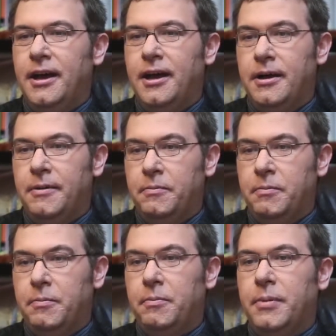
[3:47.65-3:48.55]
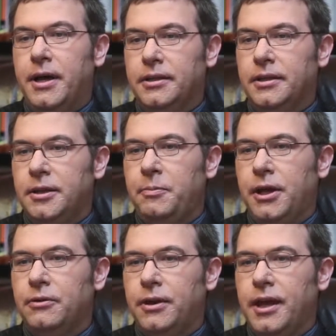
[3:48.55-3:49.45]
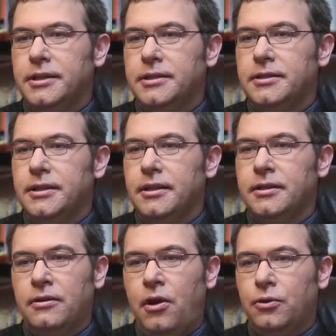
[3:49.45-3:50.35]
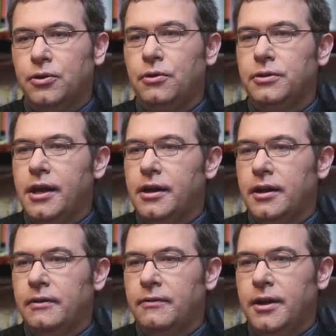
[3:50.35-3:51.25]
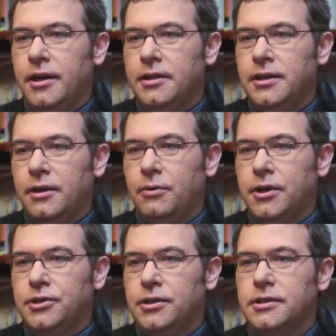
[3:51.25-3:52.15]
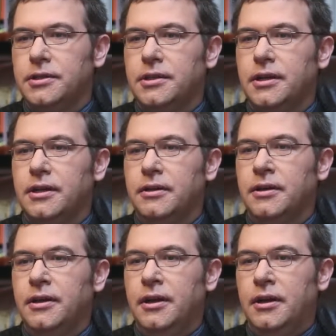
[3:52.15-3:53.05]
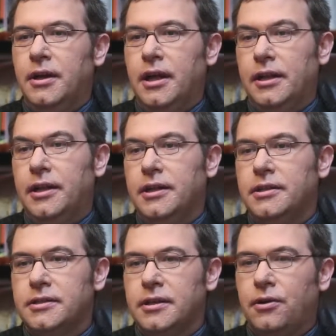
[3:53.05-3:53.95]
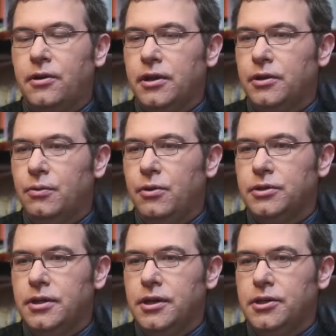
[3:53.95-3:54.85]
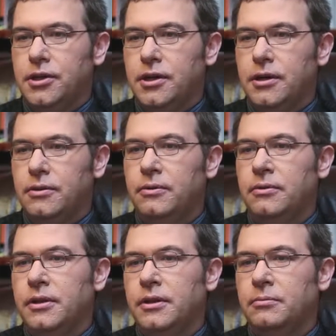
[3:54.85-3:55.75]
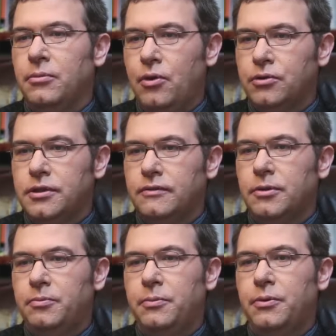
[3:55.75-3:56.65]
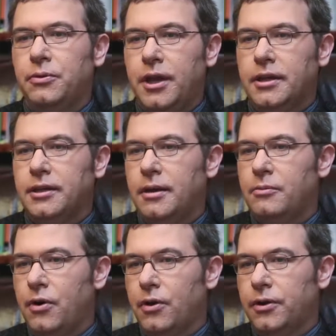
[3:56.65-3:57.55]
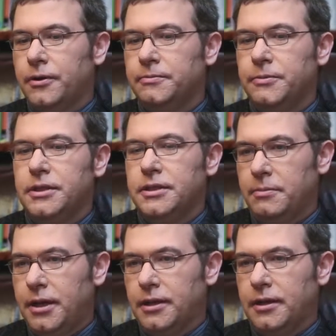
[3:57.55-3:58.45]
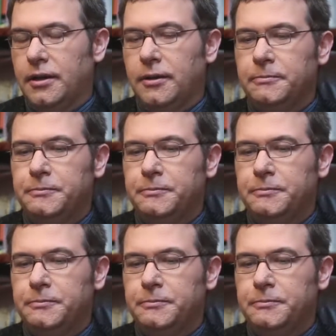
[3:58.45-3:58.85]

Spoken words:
But the typical case is that although they are very easy questions, at least according to Wall Street Journal, most of the people get them wrong systematically.